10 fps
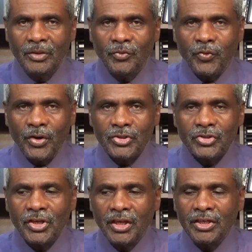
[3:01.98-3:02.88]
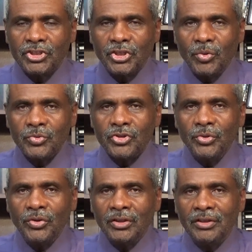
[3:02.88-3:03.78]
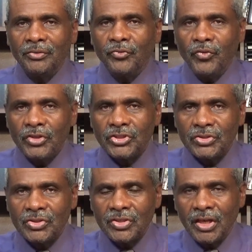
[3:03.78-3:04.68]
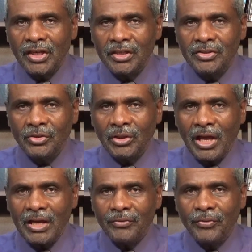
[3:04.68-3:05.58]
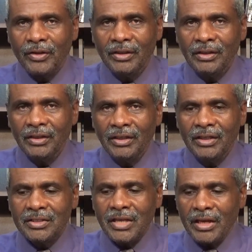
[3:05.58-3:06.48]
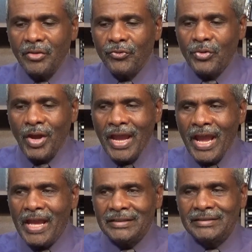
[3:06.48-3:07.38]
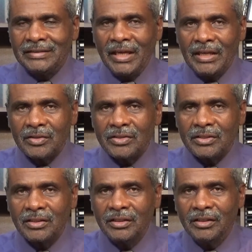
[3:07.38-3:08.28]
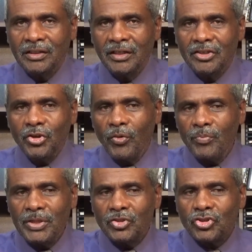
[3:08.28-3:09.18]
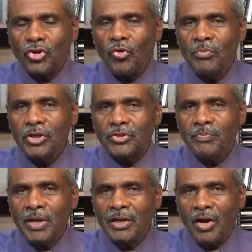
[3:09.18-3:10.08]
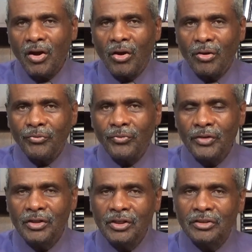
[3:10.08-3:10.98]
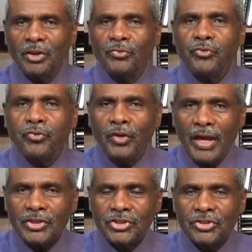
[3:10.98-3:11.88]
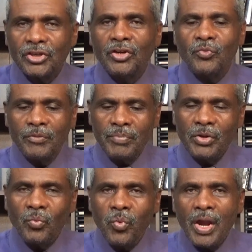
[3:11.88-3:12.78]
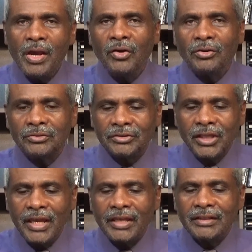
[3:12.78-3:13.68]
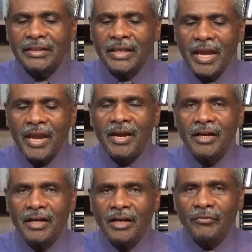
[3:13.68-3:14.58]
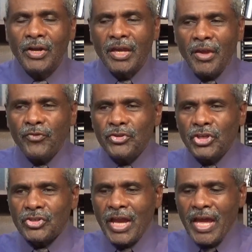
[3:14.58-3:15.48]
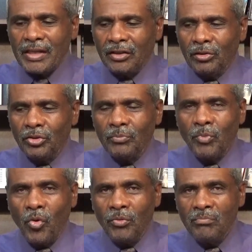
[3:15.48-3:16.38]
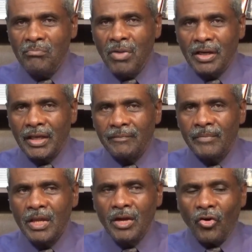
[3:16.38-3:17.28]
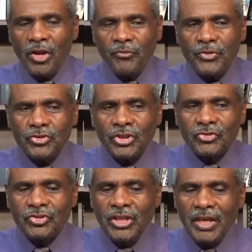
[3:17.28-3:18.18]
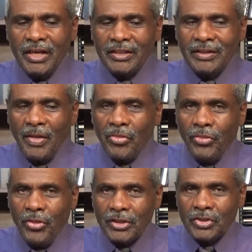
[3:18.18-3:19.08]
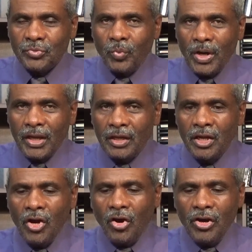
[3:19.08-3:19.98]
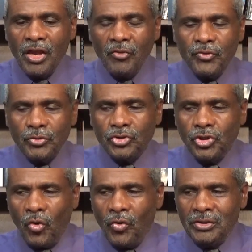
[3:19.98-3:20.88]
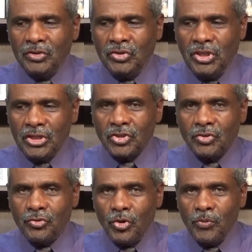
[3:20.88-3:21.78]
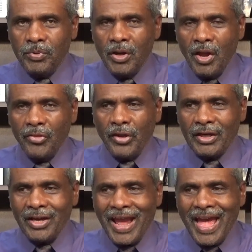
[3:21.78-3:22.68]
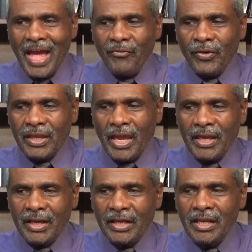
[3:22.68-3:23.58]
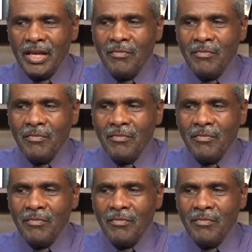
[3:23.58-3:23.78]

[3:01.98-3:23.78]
First, he shows you a deficiency in your life. He said, if you had this, you would be so much better off. The flesh would be well taken care of. If you just had a little more money, or if you just did it this way, or if you joined this group that are advocating